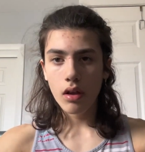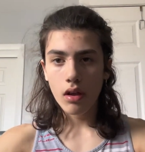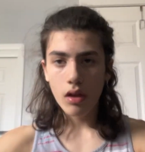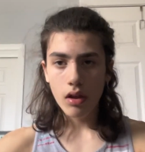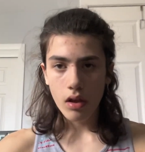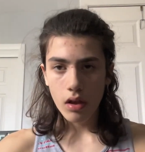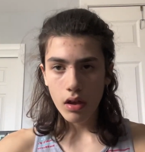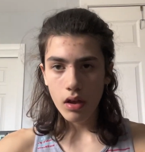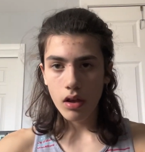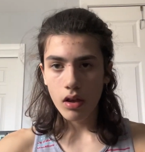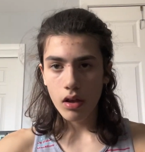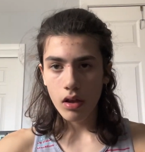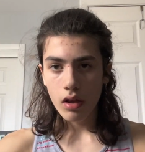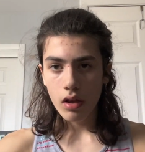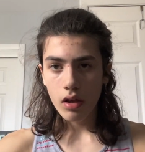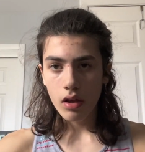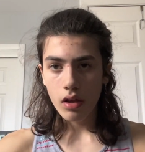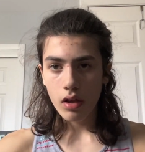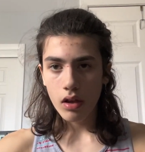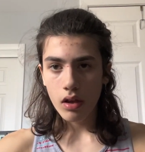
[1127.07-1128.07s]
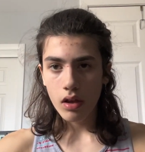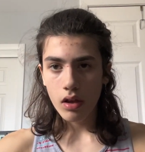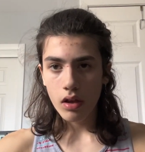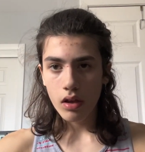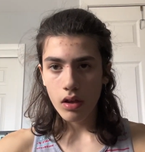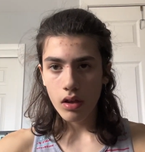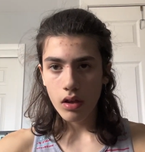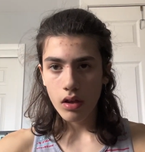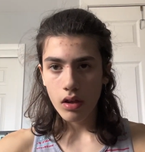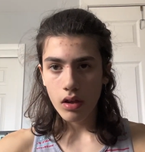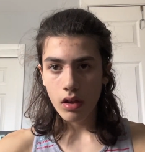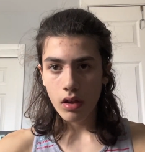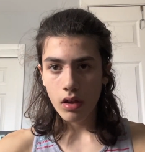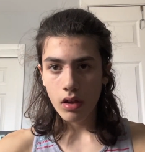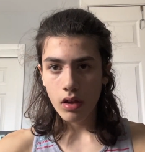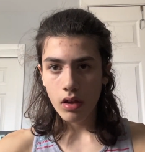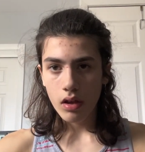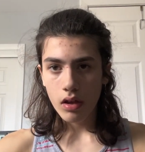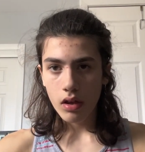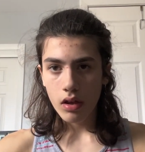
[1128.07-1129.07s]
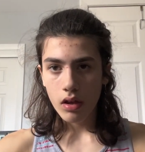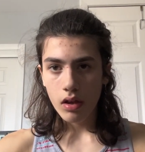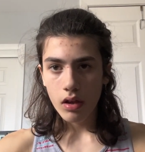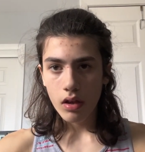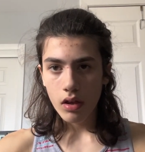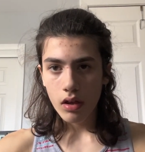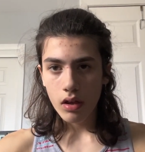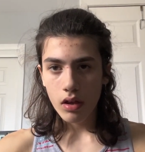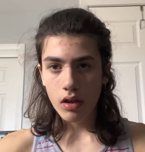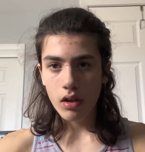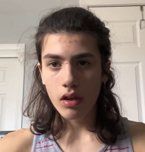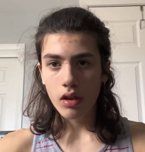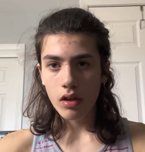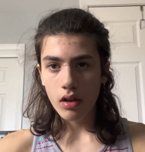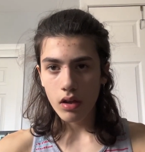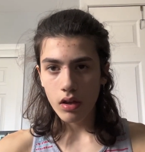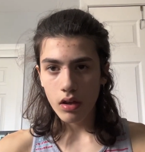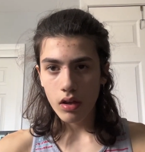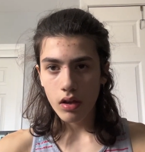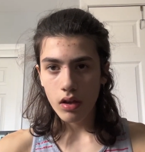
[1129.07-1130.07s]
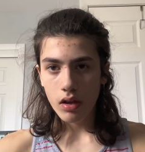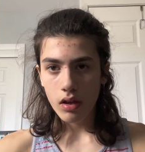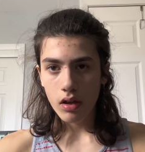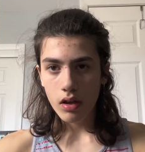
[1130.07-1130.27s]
No one is speaking in this clip.